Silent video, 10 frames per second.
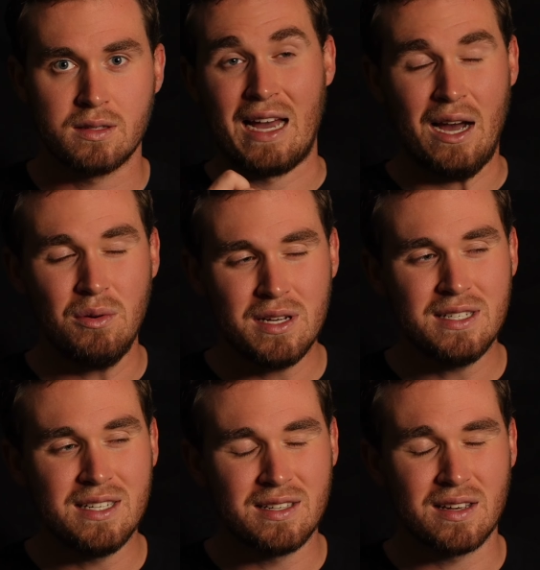How
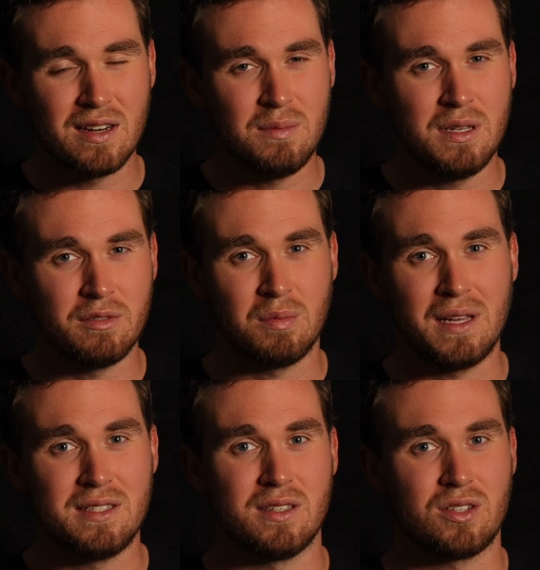easy is it going to be to
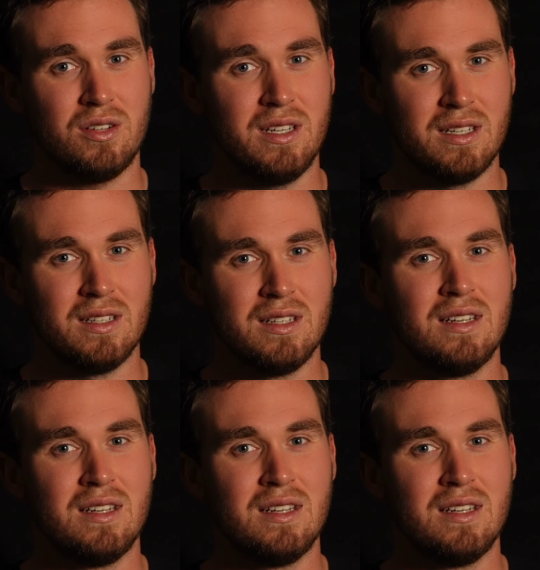replace the screen?